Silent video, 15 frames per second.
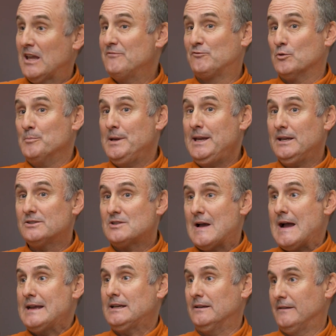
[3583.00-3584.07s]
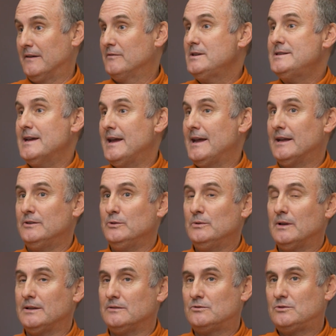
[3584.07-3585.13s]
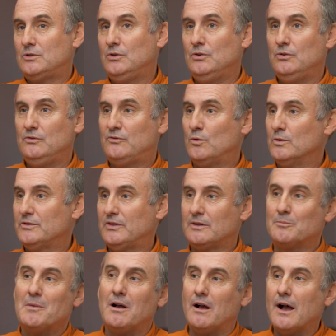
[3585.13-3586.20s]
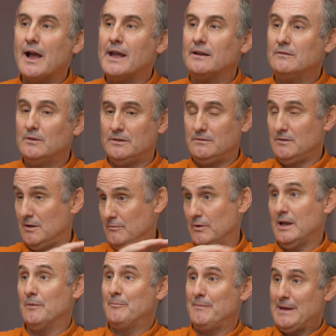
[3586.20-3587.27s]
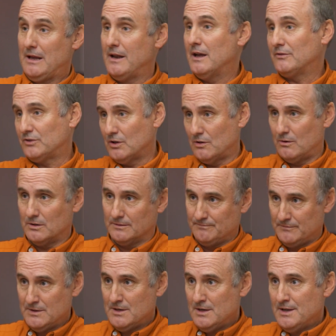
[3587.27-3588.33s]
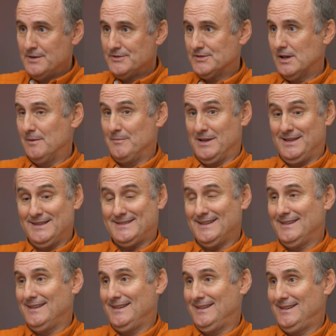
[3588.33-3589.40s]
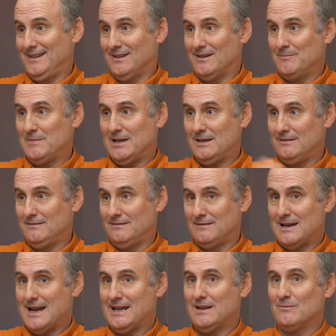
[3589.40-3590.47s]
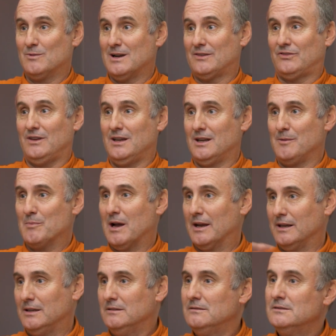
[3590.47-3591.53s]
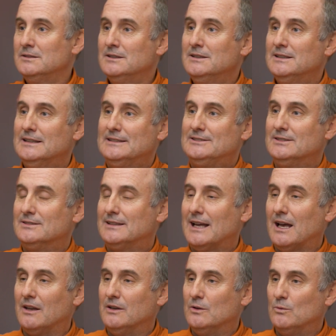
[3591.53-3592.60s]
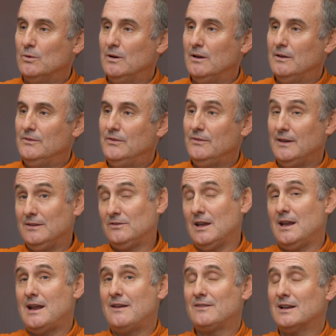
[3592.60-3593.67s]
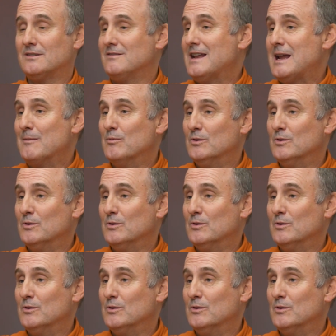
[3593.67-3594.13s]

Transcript: And for me, it's hiking. Every day I do like 2, 4, 6 mile hike around Mount Alto or something. And this isn't, I'm not hiking where I see anybody. It's just out in the woods. And I've got neighbors.